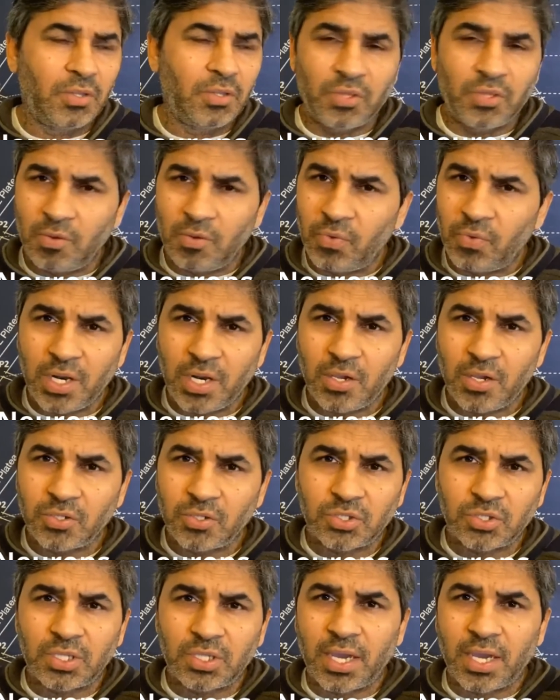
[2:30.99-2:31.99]
The
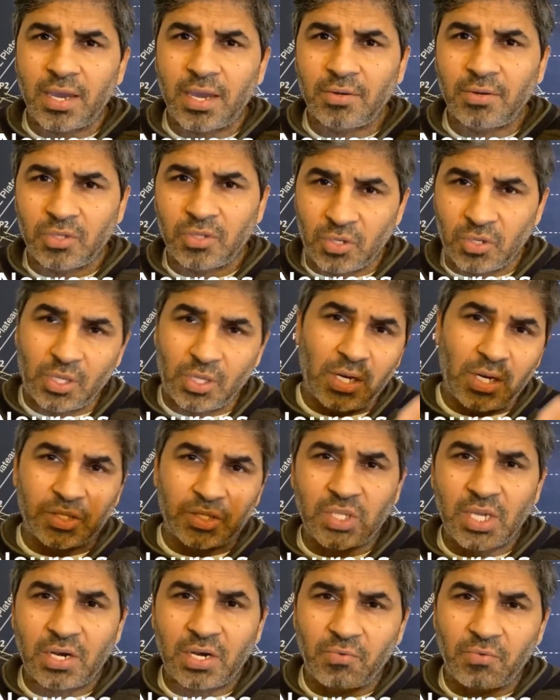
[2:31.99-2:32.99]
videos the
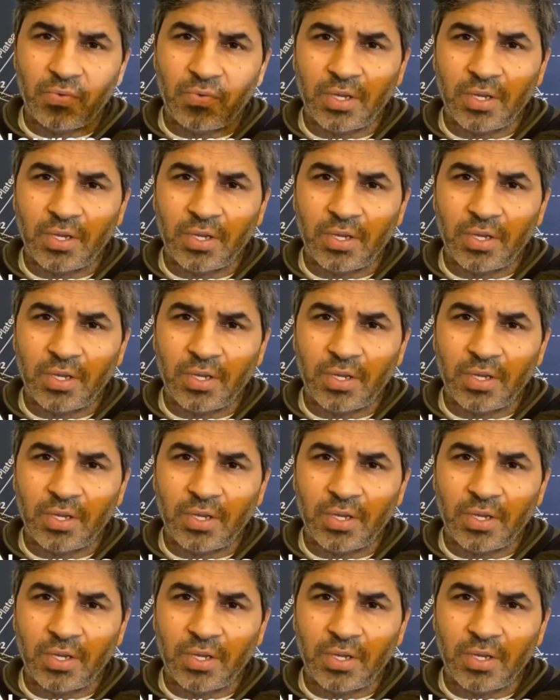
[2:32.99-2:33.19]
extended